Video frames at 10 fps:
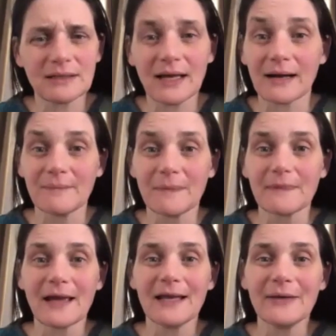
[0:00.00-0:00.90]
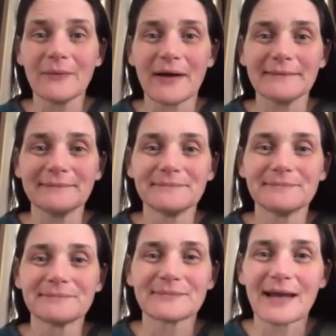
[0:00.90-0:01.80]
yeah. Anyway,
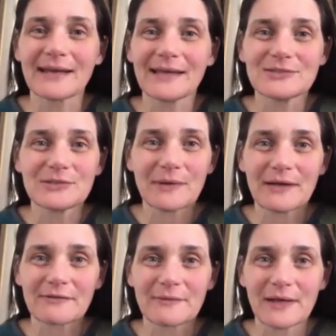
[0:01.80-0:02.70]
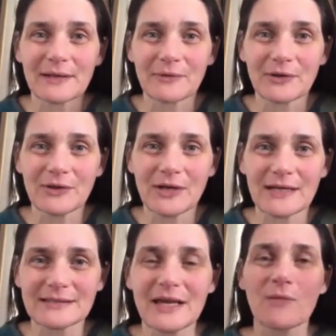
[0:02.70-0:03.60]
I can't do my alphabet anymore, you
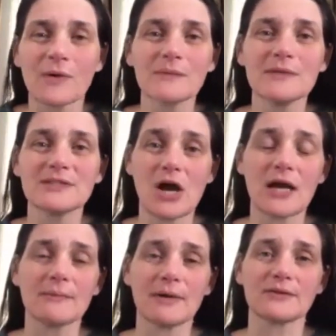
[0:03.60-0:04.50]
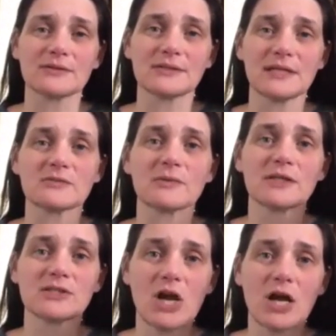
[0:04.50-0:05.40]
guys. We're going to be talking about those things. We're
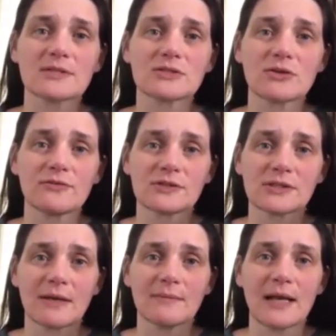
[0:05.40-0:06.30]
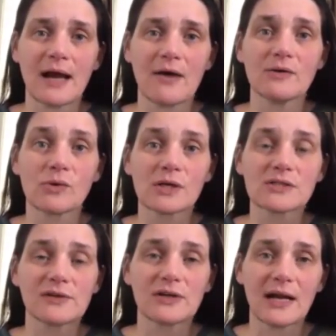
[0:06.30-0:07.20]
going to talk about sulfurzyme and how it works
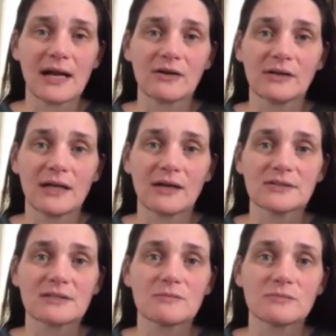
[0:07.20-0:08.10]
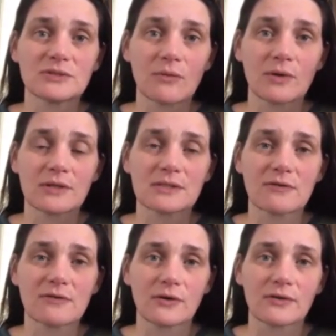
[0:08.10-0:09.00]
for your hair and nails and so on and
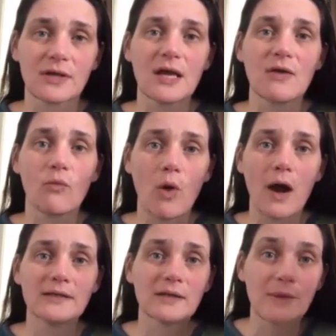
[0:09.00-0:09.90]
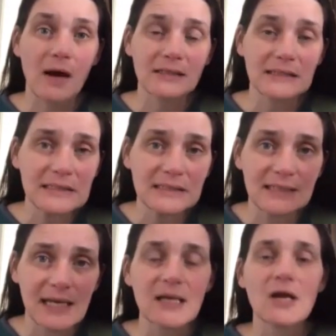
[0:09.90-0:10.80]
so forth, why your body needs
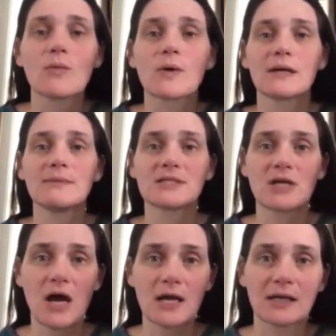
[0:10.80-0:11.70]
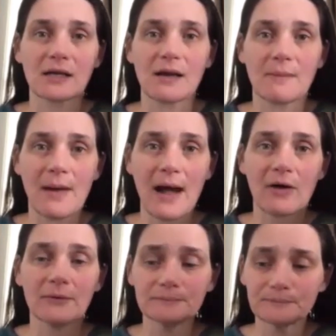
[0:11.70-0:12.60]
it. We're going to be talking about